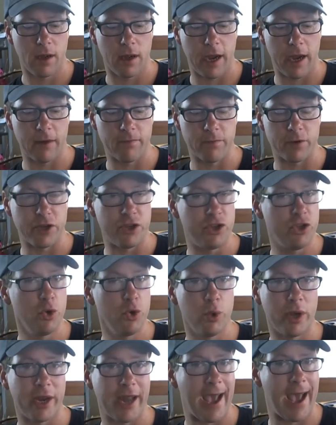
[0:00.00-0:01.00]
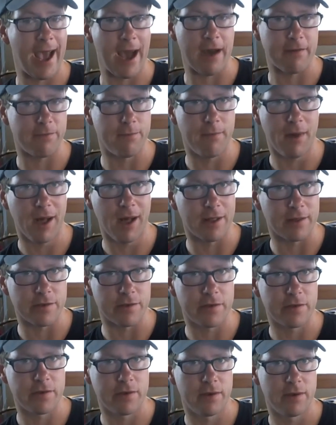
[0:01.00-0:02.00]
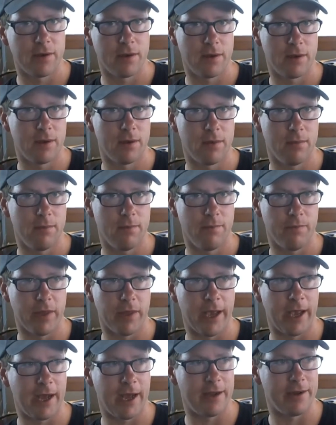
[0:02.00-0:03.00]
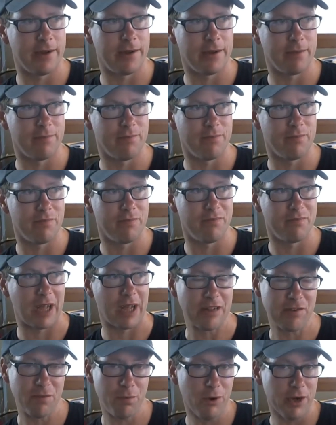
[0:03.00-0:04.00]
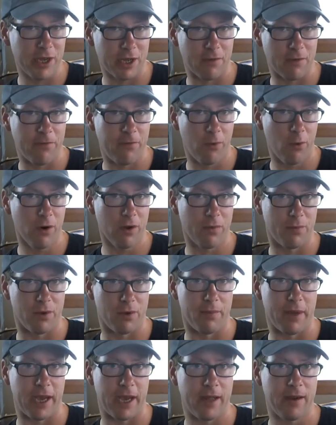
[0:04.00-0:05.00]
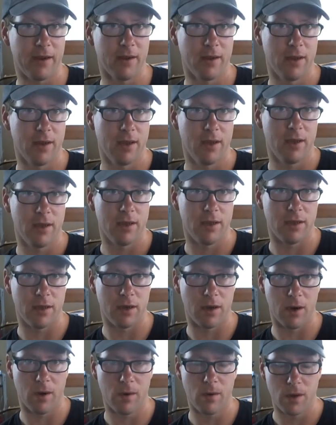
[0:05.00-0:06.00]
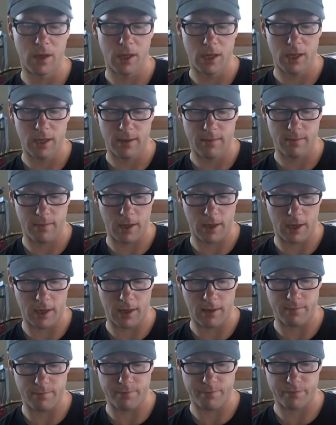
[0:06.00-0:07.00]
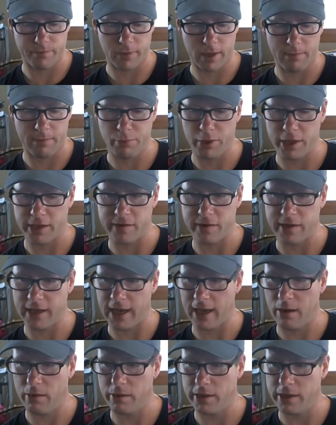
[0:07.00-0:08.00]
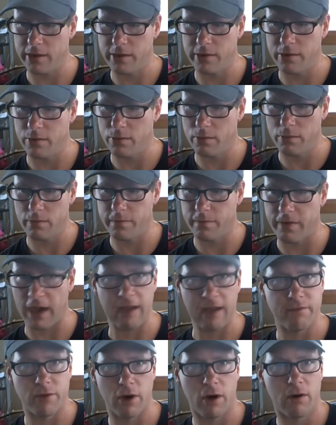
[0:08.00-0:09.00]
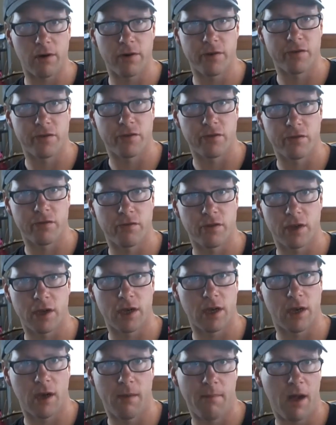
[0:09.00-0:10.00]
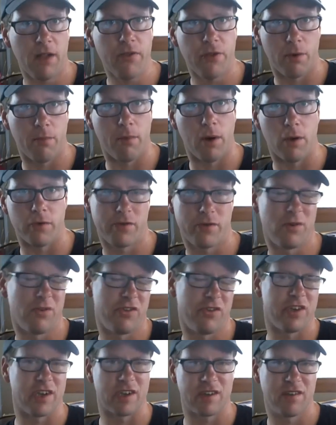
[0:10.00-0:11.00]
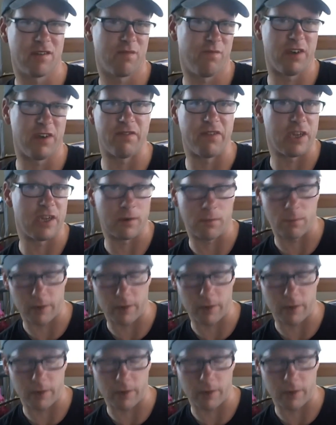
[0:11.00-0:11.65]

every two and a half months. And it's pretty affordable, man. You know, um, that breaks down into five dollars uh, a month almost, or six fifty or